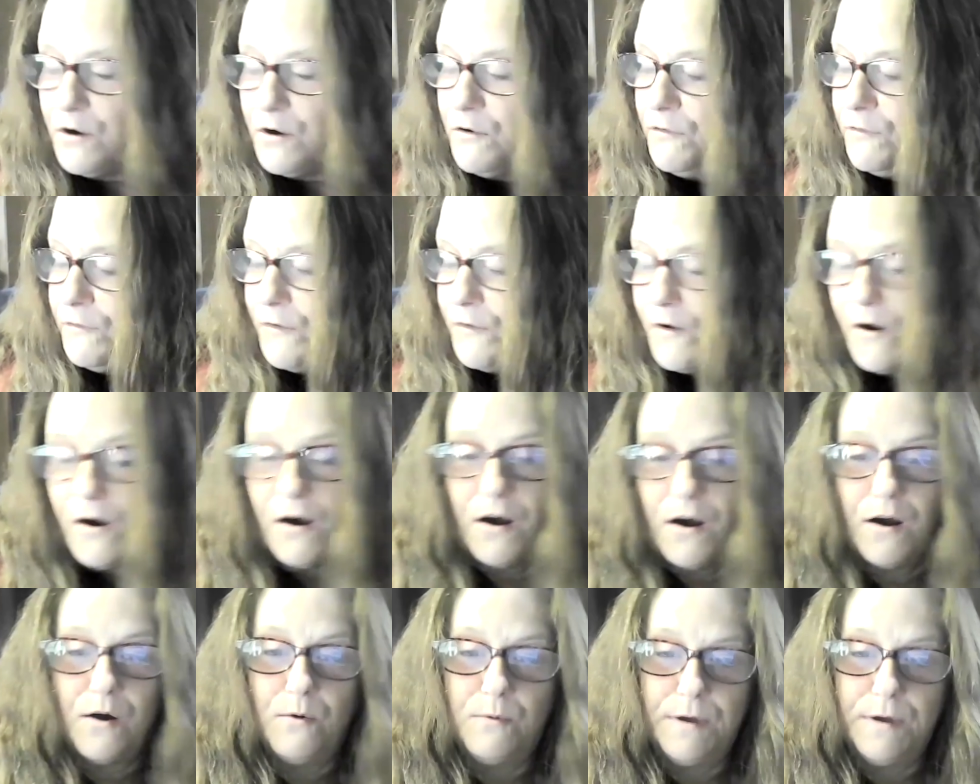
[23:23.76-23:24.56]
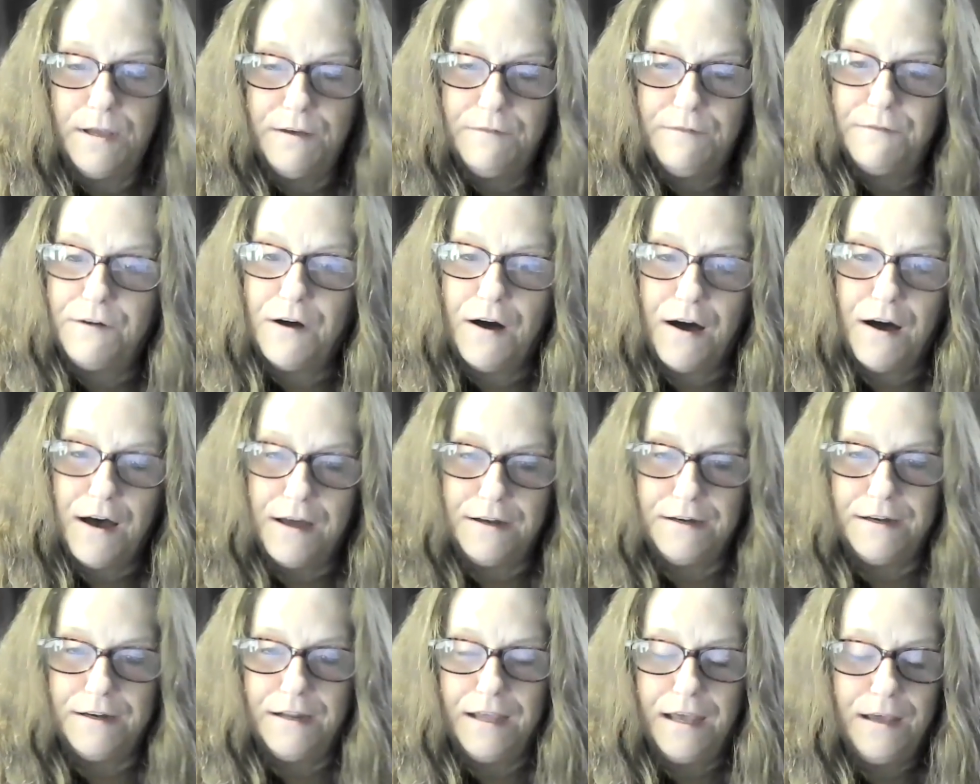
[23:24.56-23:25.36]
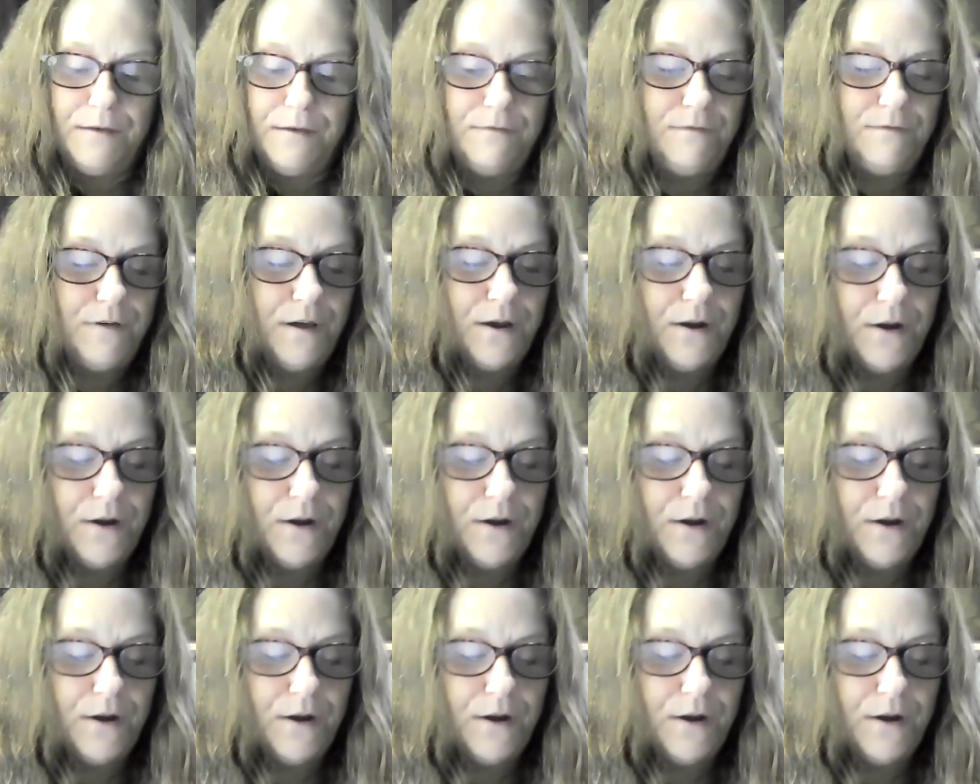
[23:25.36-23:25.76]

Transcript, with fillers: so far we have gotten a